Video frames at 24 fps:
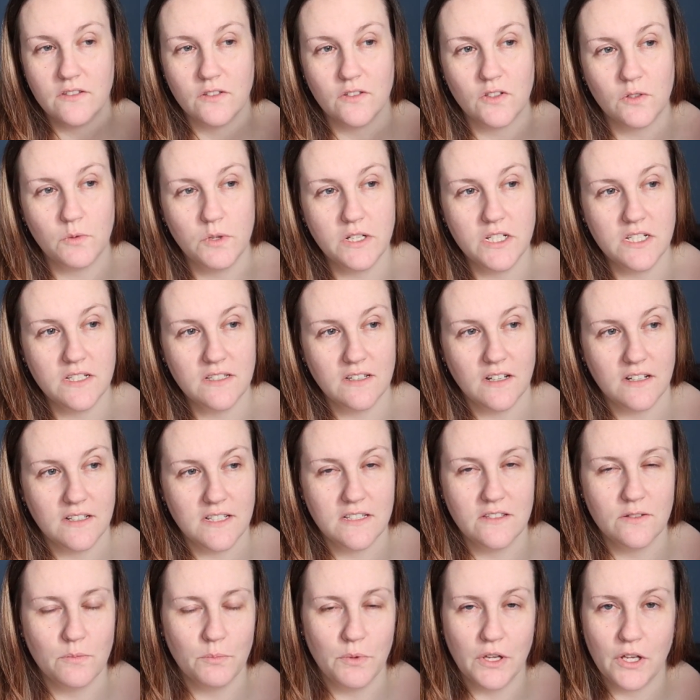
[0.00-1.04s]
So Squidge has
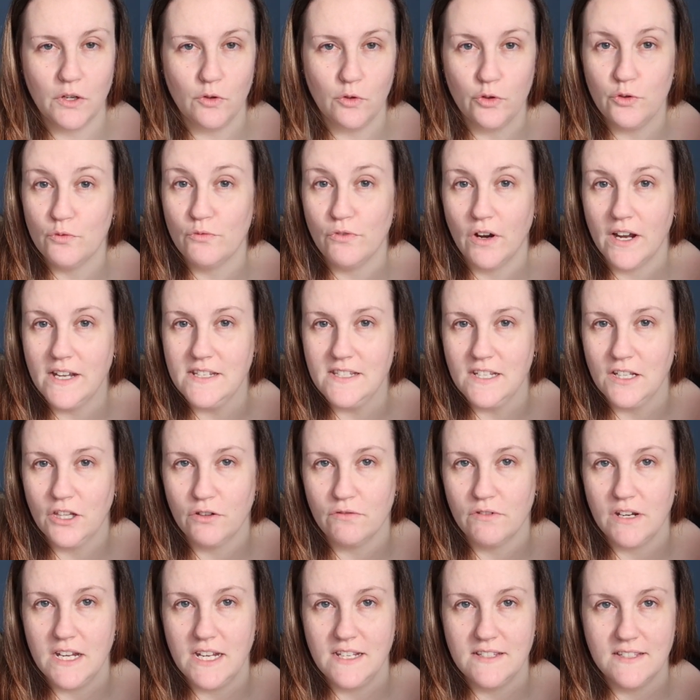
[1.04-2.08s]
started something called the Rising
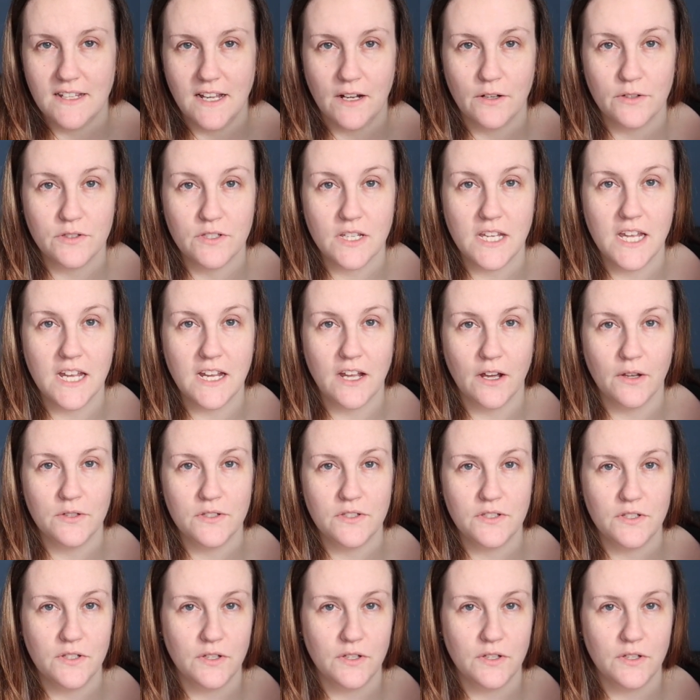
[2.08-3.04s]
Threes now. So he goes